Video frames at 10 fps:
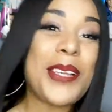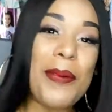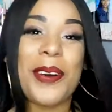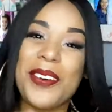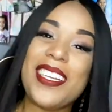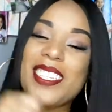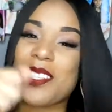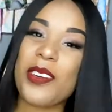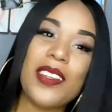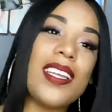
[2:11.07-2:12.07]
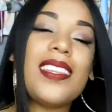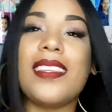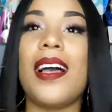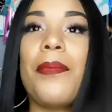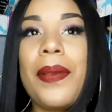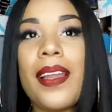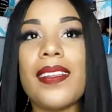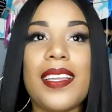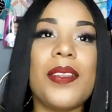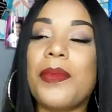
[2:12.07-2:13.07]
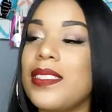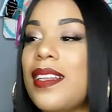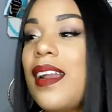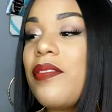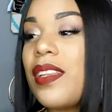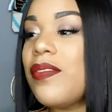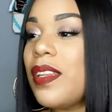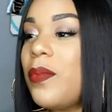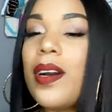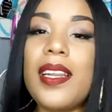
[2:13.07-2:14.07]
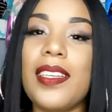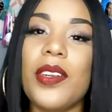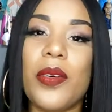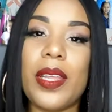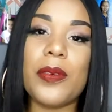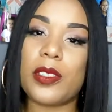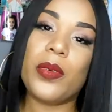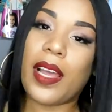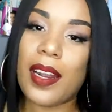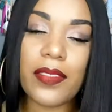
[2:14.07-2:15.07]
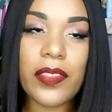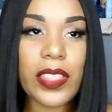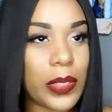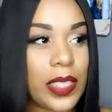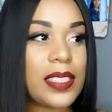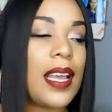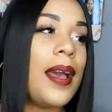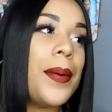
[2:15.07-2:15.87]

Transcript: So I'm going there scrolling. Apparently the ones that I really, really wanted, you know, they were sold out of course,